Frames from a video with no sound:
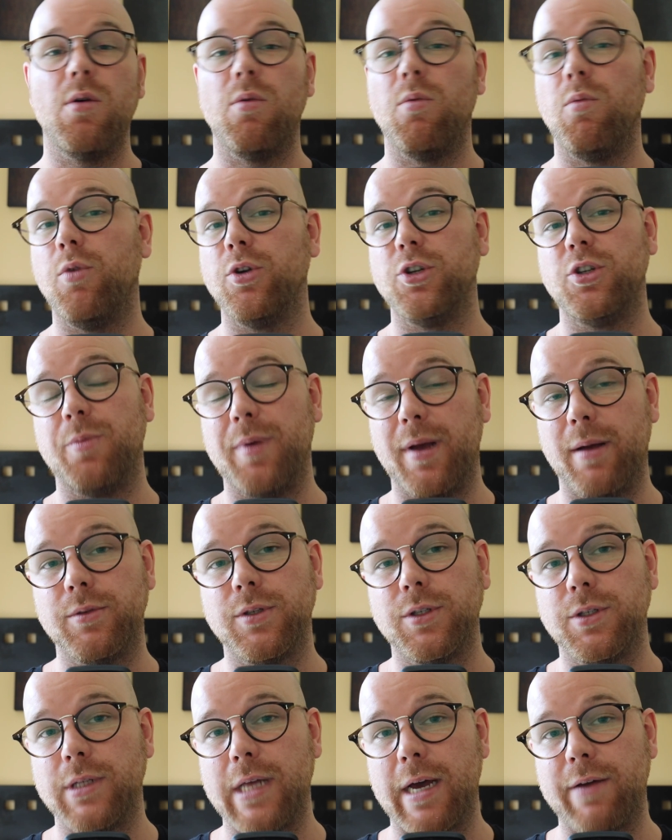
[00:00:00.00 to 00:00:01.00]
Would you be able to
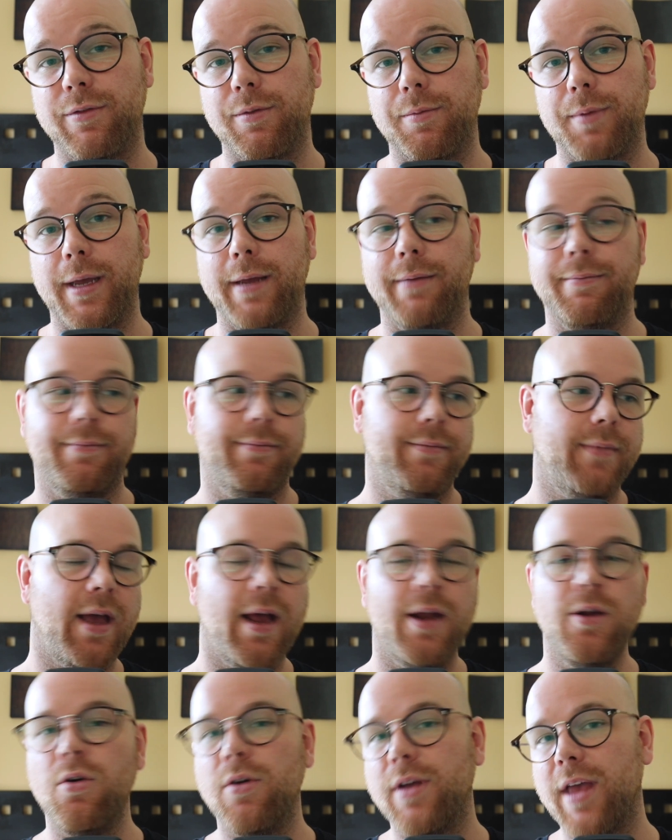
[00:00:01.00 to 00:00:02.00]
do that for me?
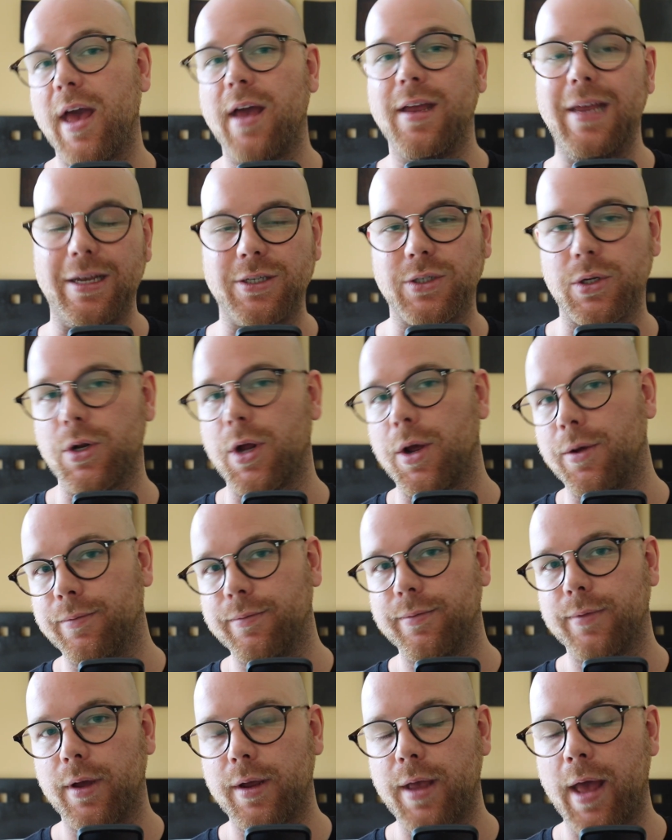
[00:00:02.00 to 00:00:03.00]
And you'll get a yes or no,
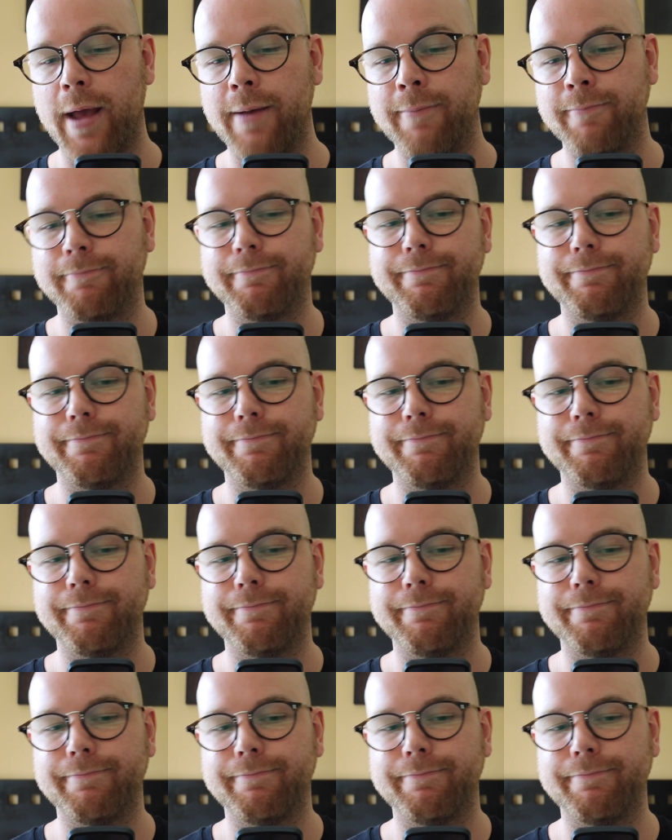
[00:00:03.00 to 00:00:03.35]
okay?